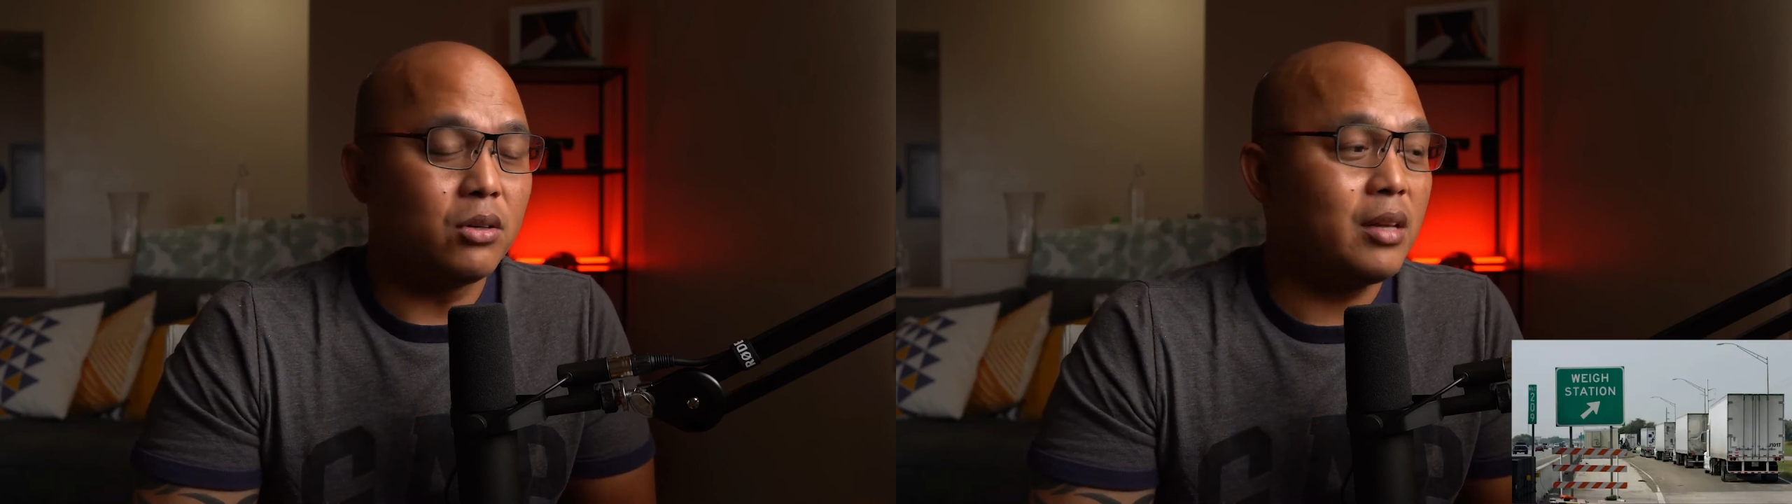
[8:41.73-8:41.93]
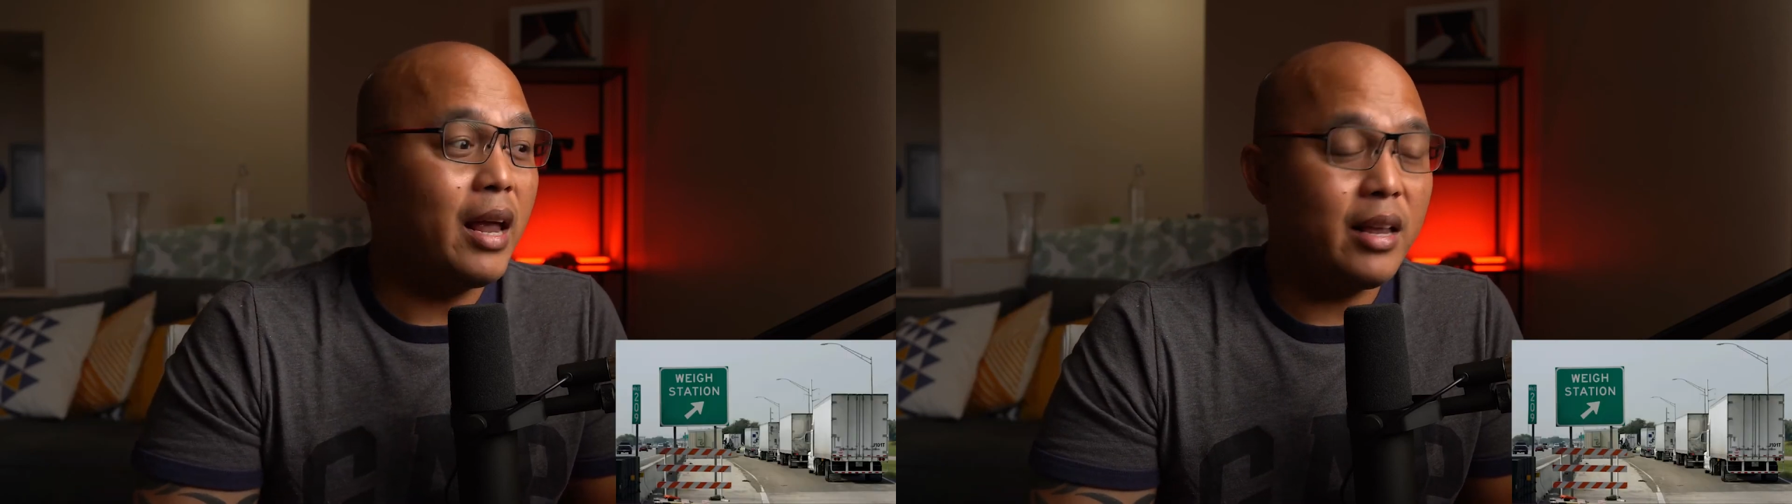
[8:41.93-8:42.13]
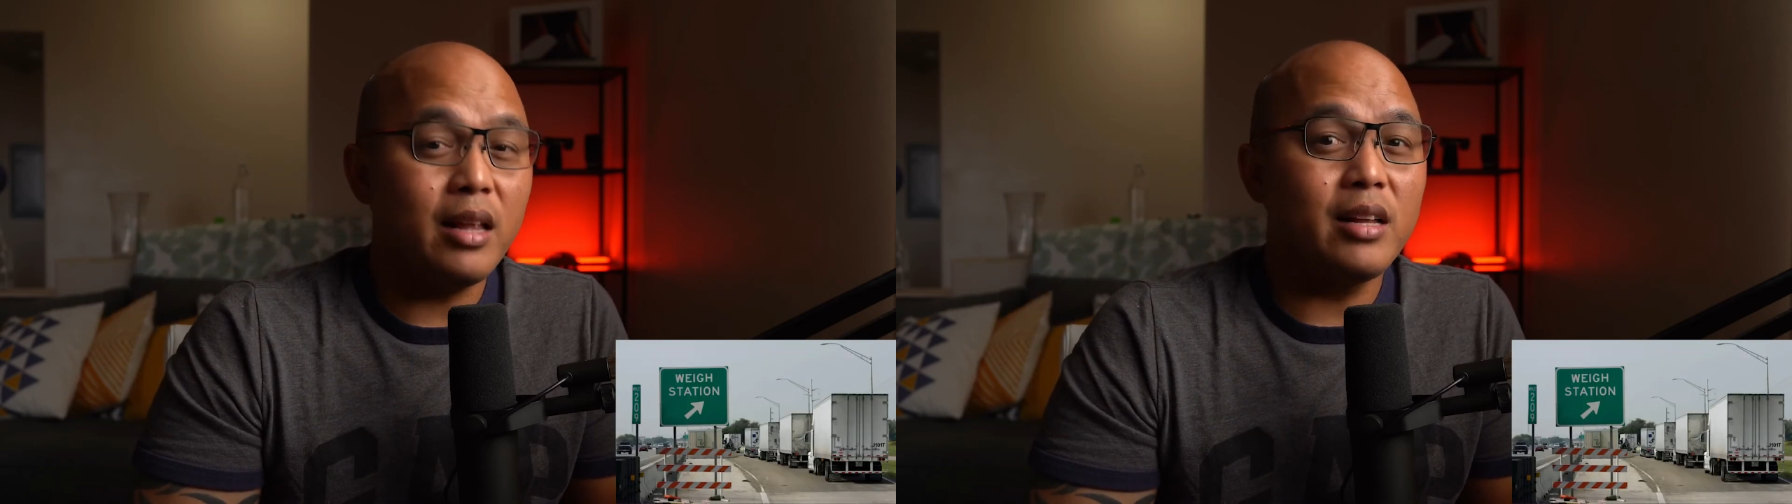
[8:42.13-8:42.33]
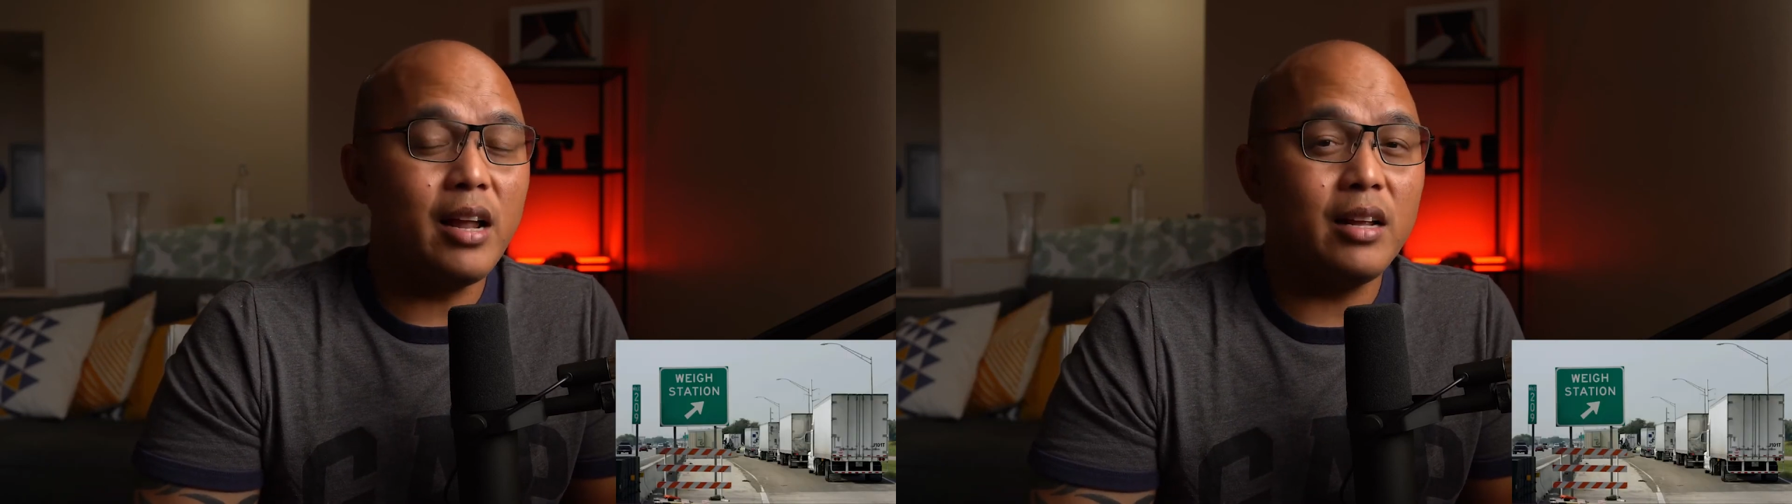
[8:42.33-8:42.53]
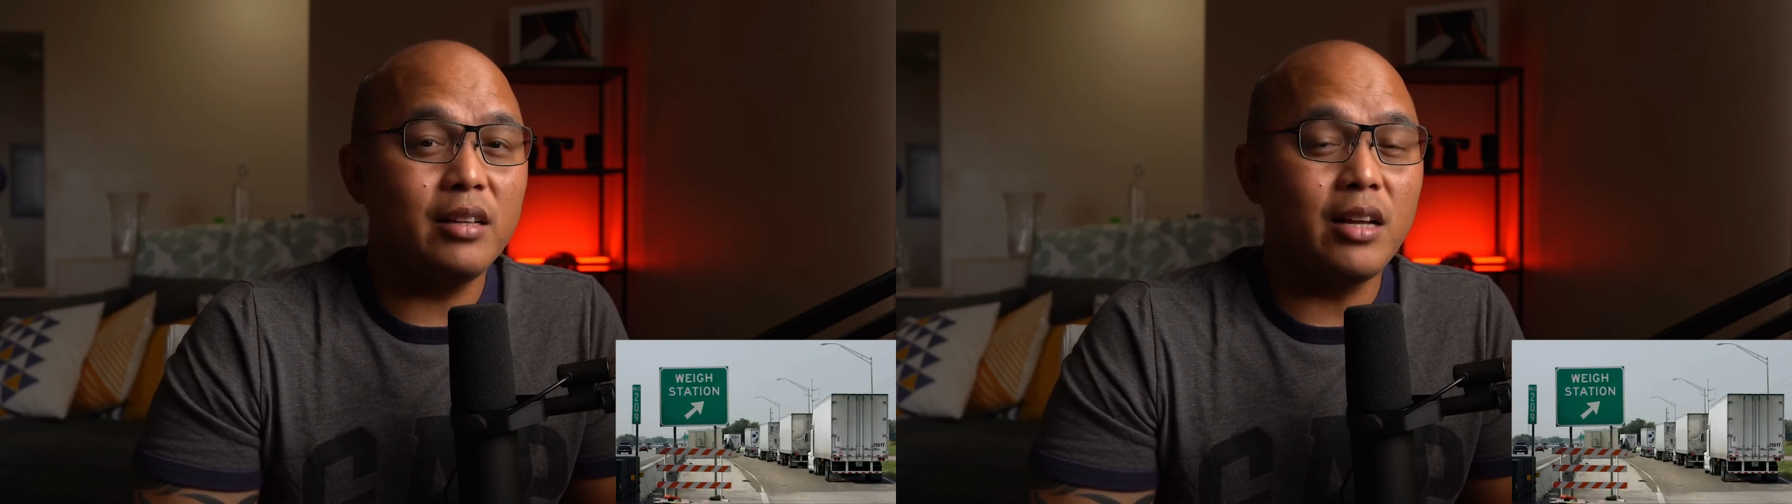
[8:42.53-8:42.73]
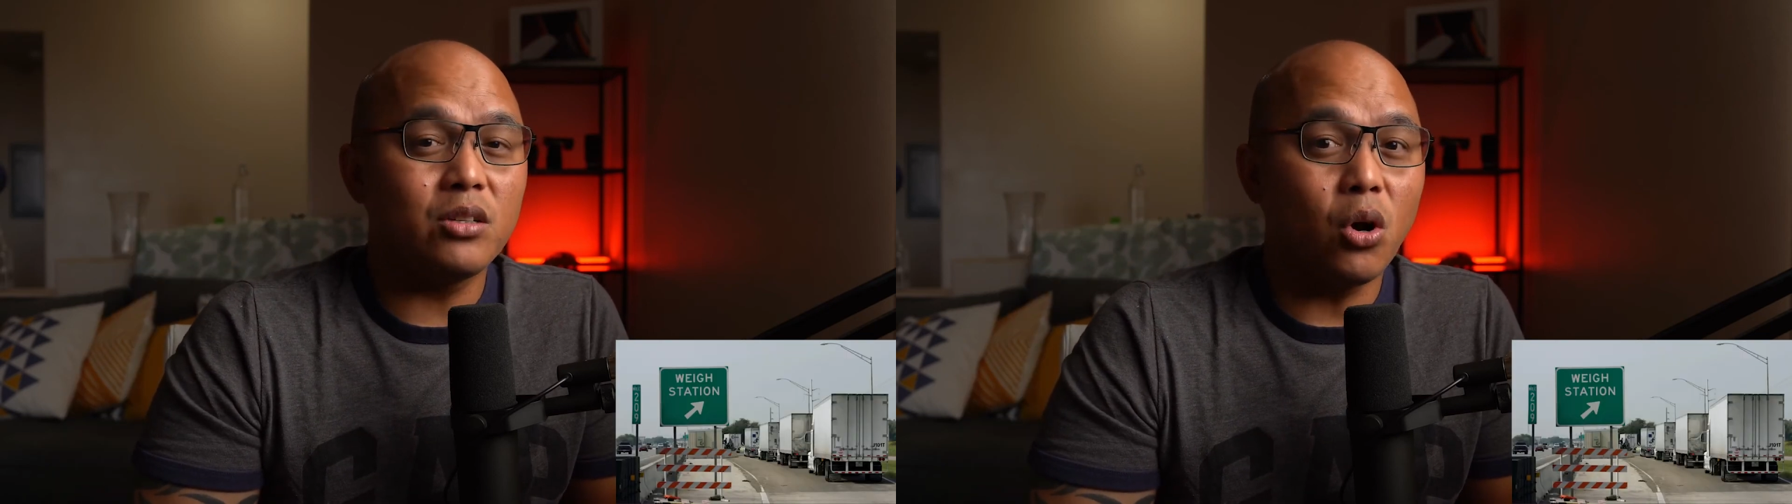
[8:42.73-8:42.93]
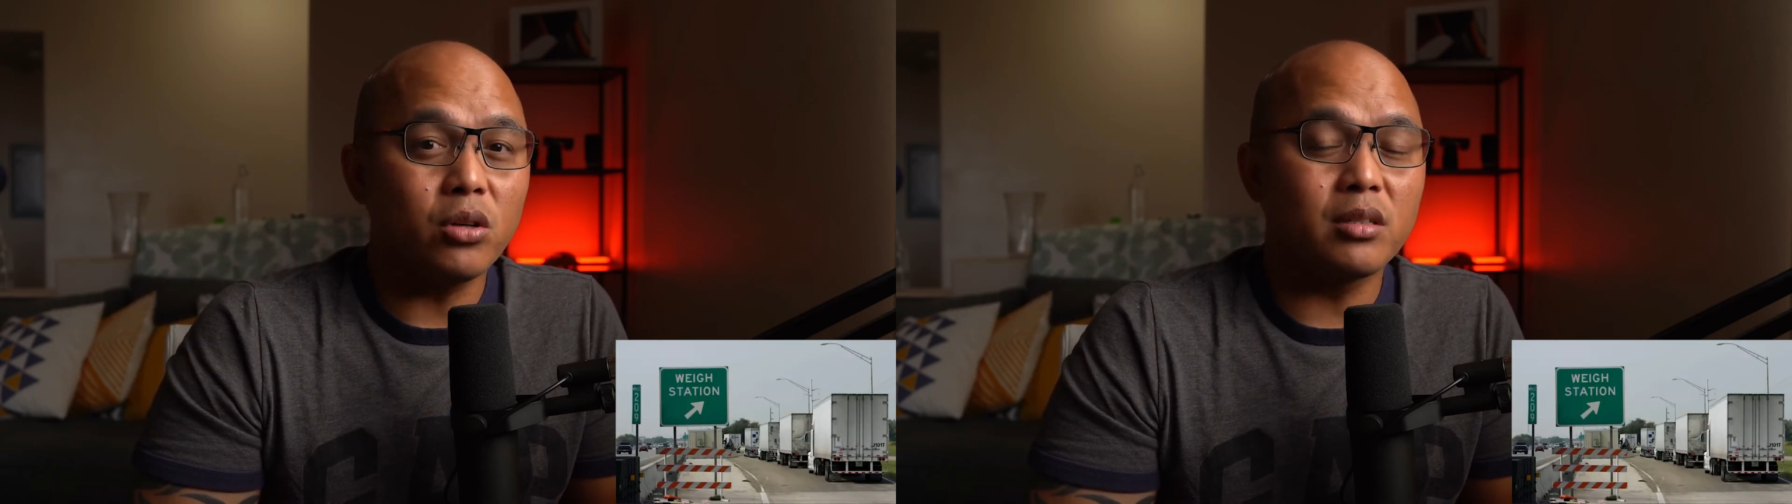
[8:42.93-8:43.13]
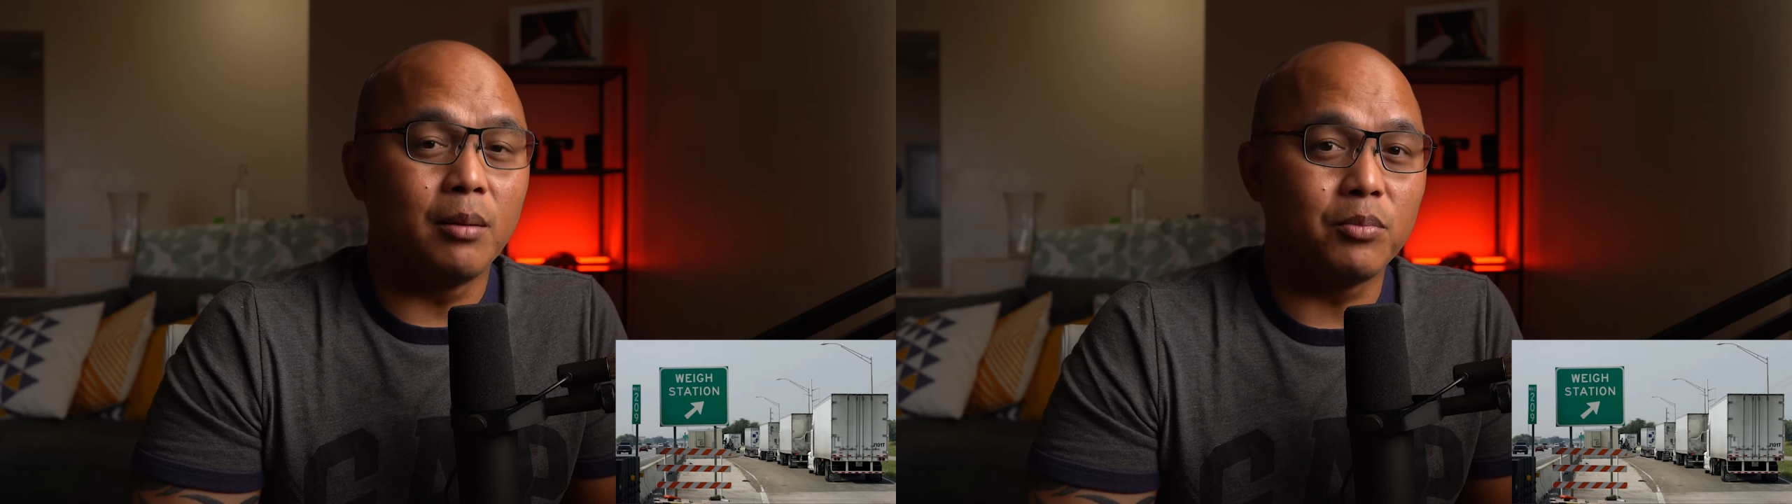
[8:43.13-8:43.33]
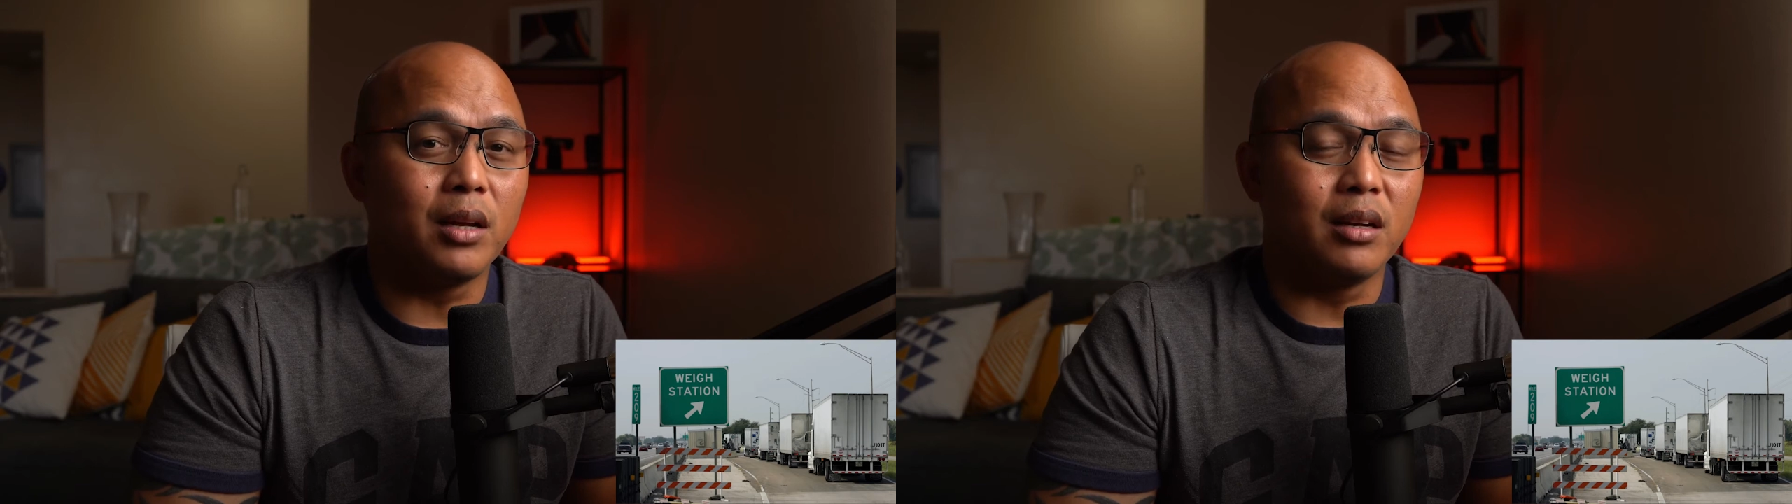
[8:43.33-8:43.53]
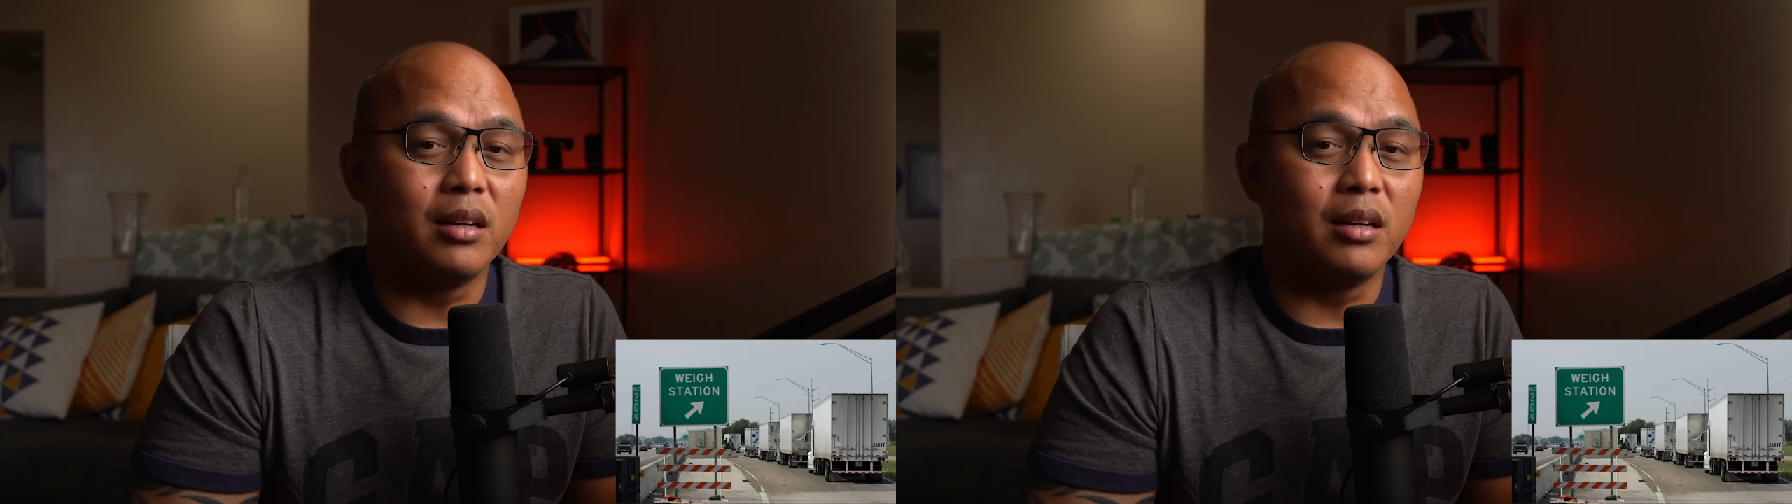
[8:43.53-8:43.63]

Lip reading: they saw something.